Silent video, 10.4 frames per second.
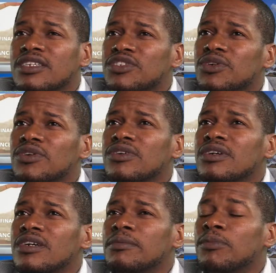
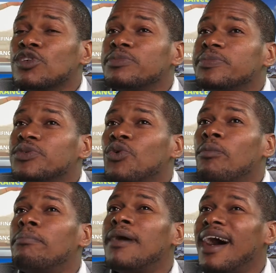So most people who
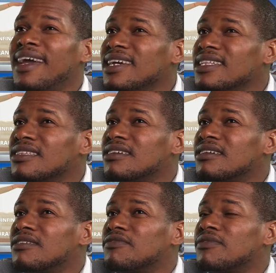buy it,
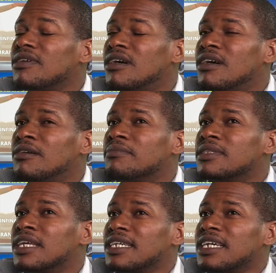
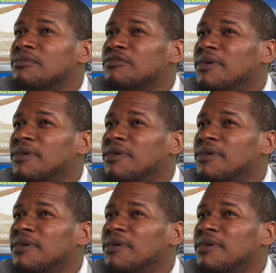that type